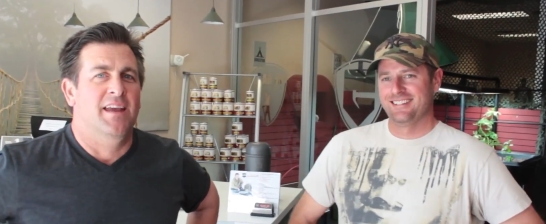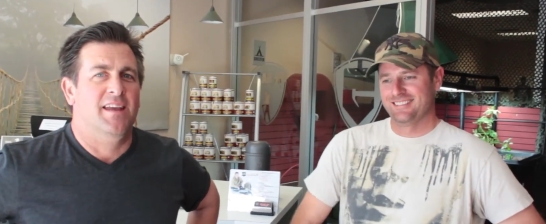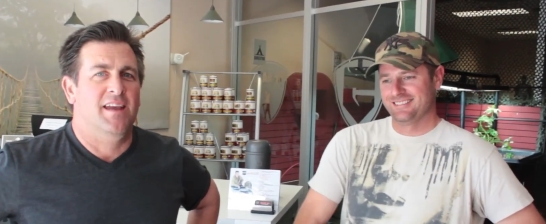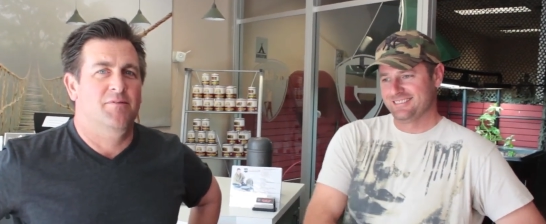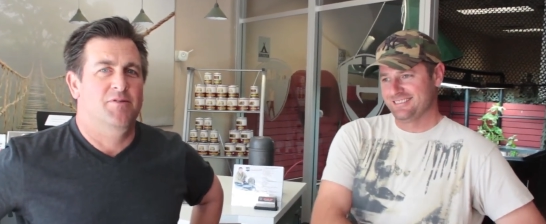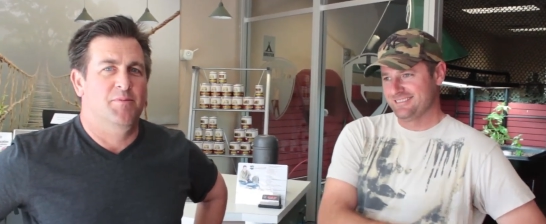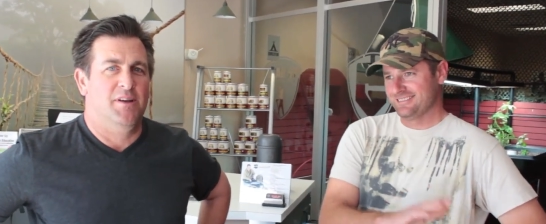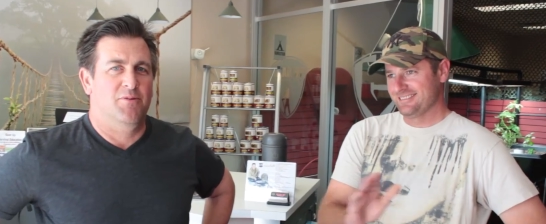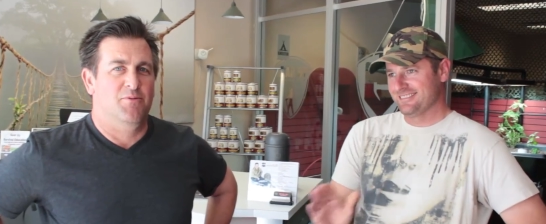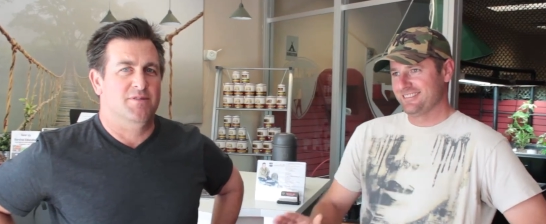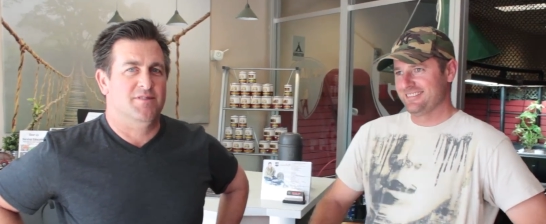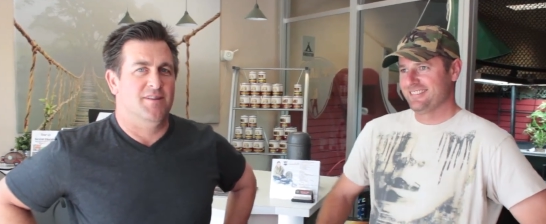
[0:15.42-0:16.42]
Speaker 1: Came to me
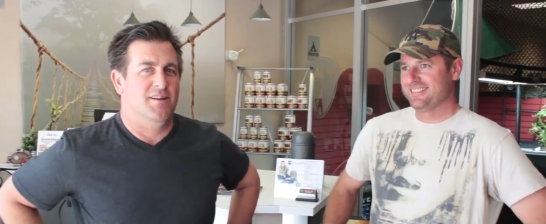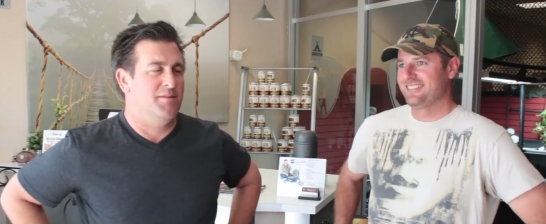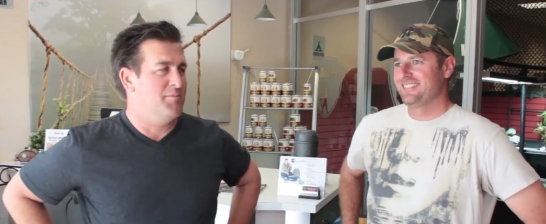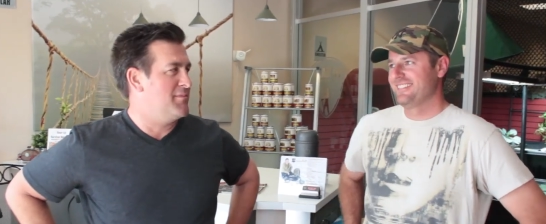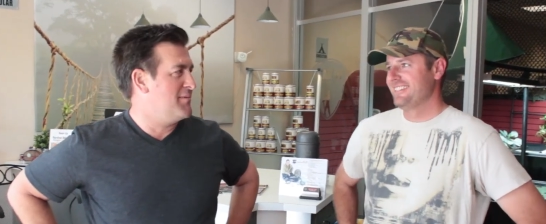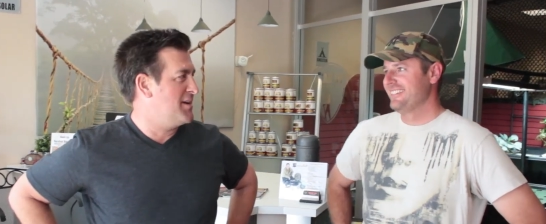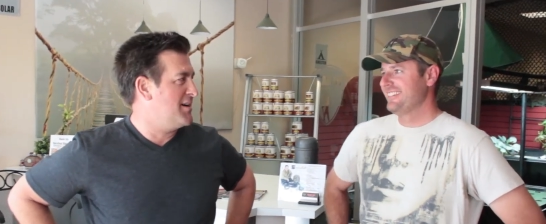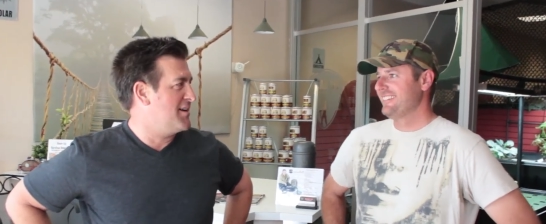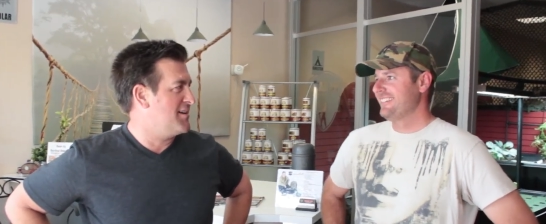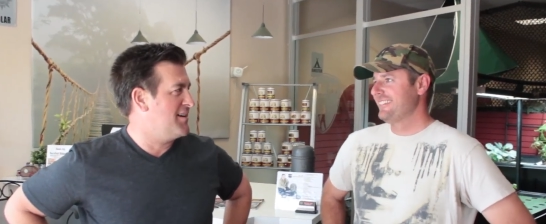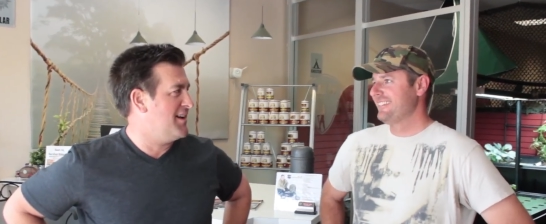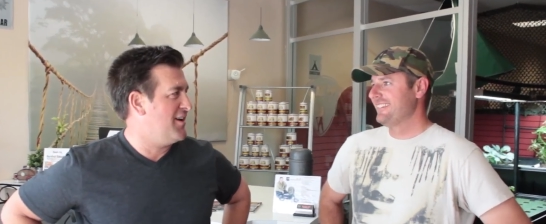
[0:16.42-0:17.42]
with some
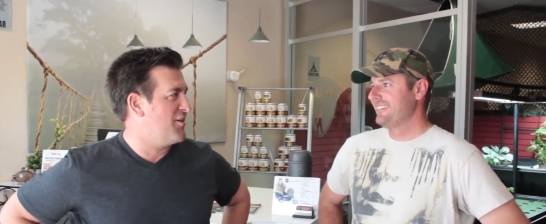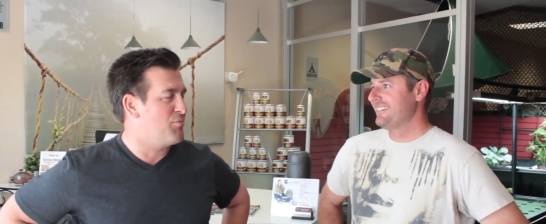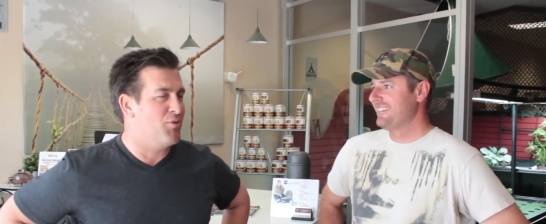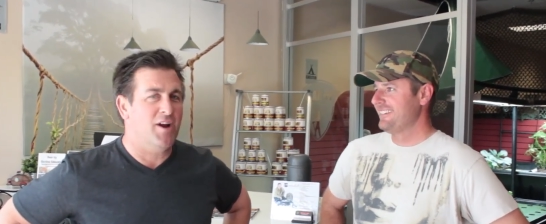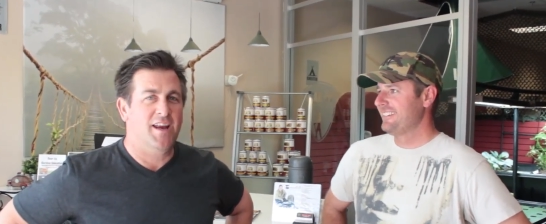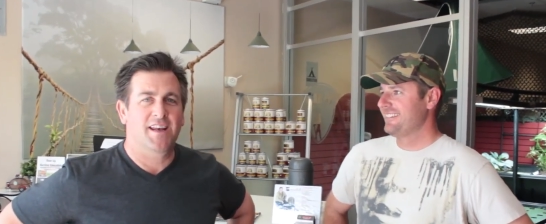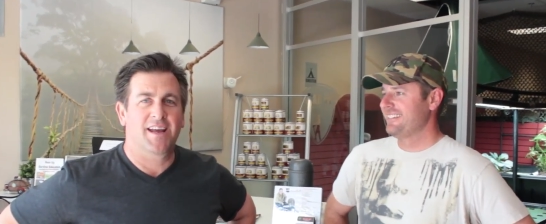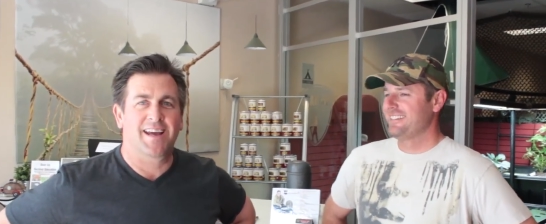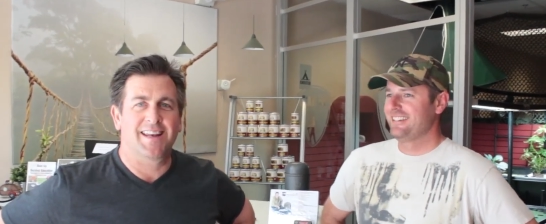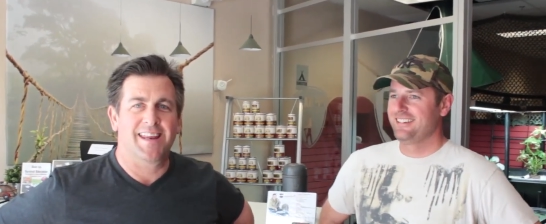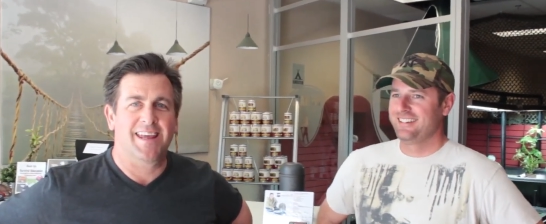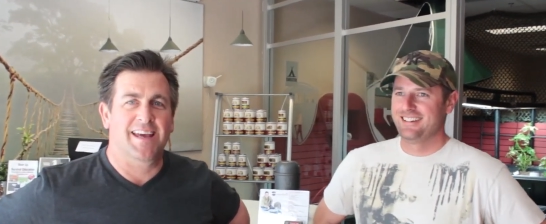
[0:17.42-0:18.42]
uh, harebrained
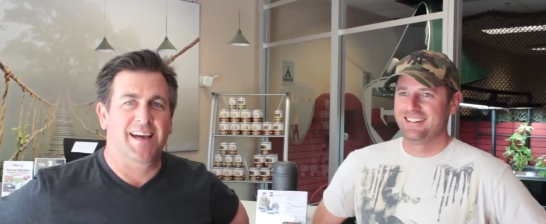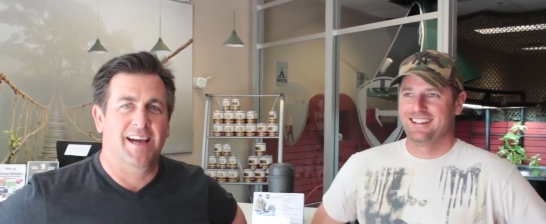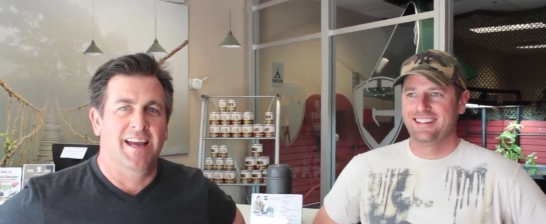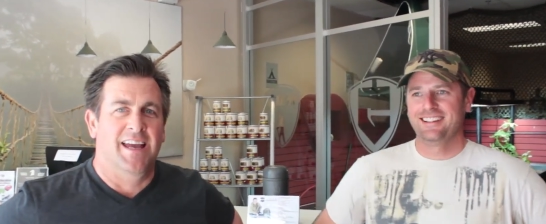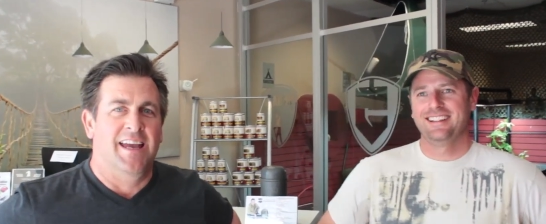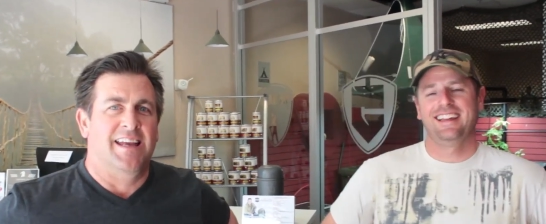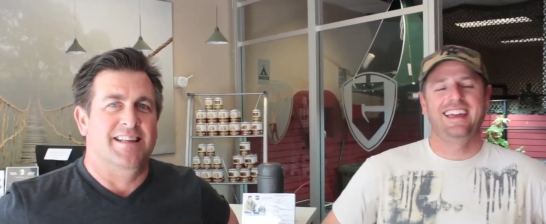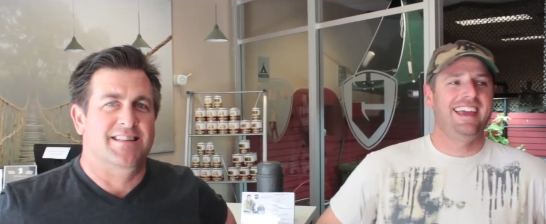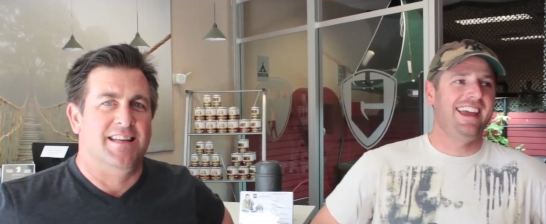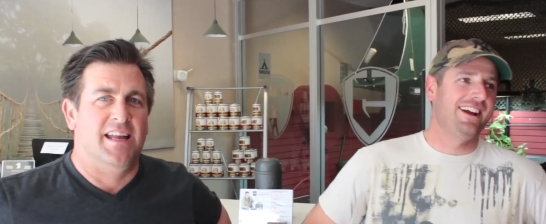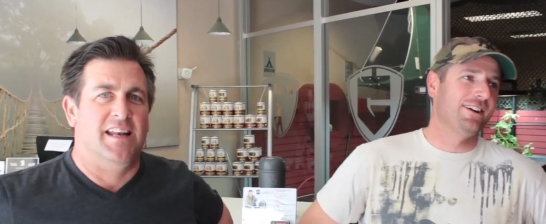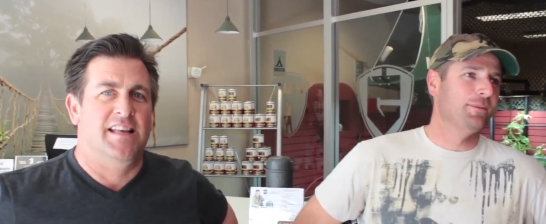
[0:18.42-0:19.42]
idea.
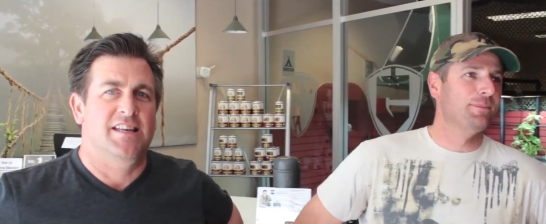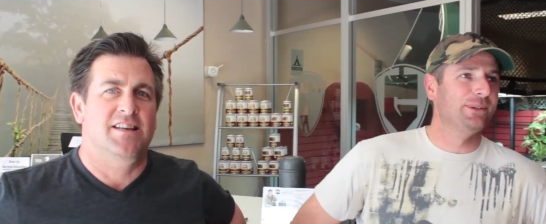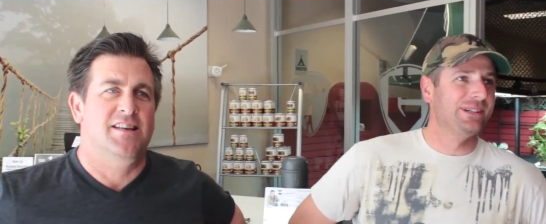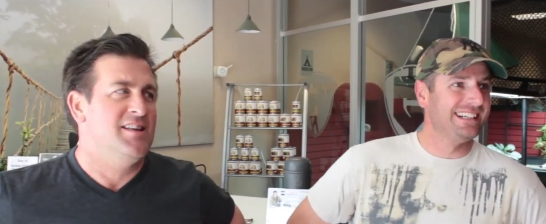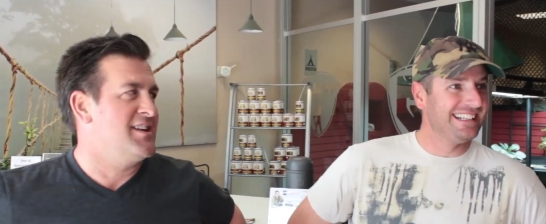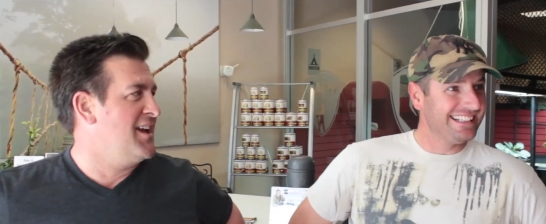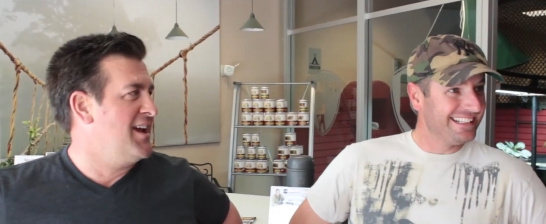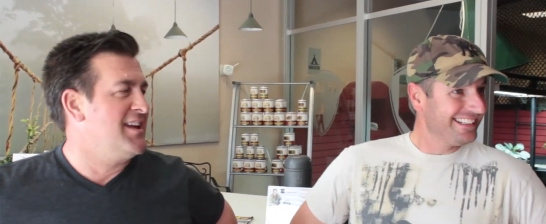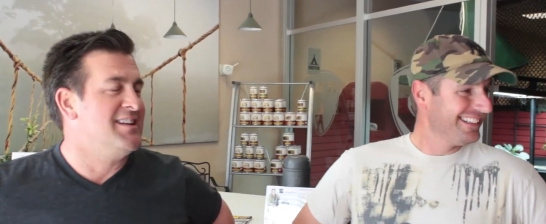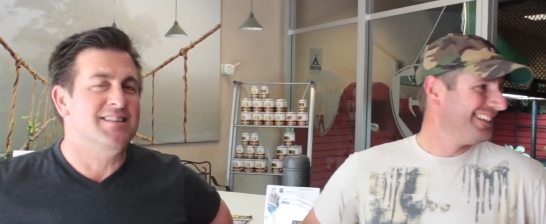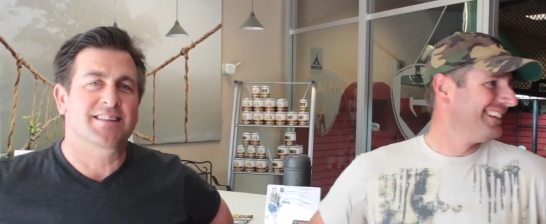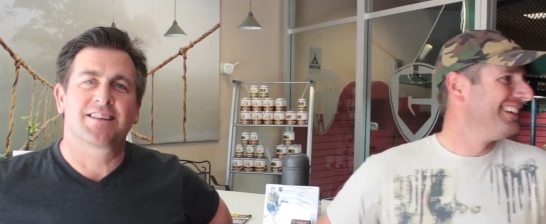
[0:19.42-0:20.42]
Said, harebrained.
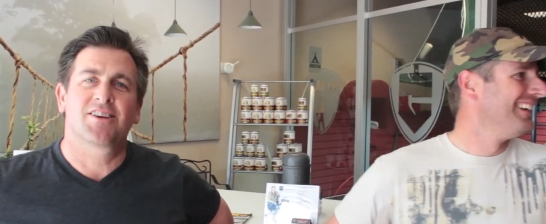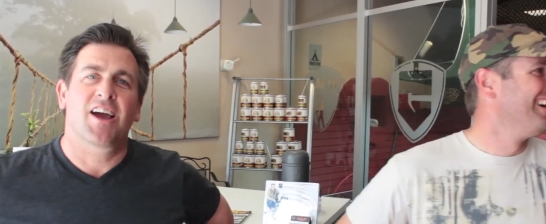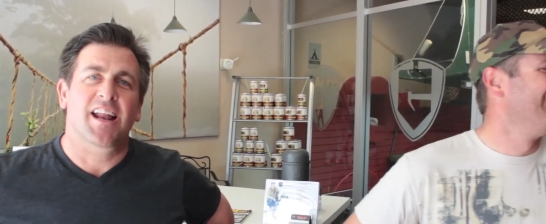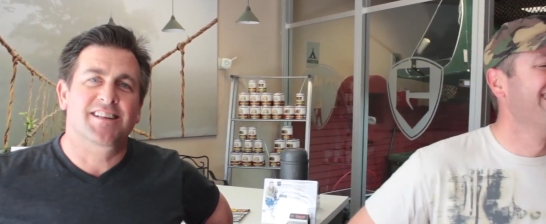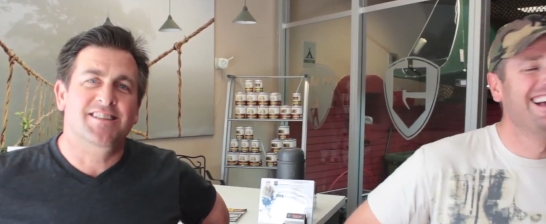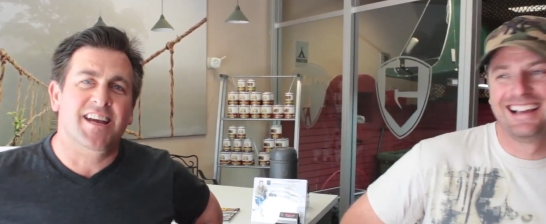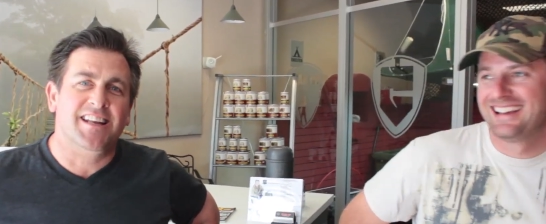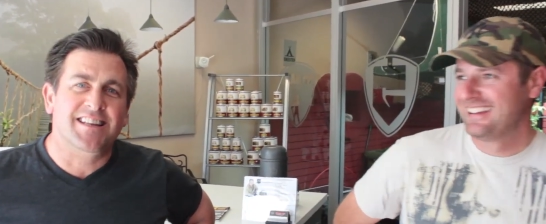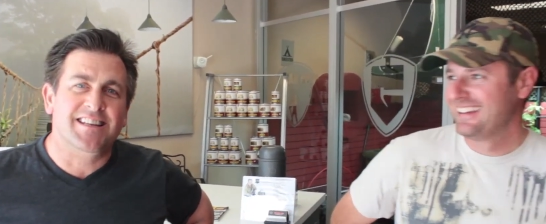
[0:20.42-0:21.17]
He says, "You gotta check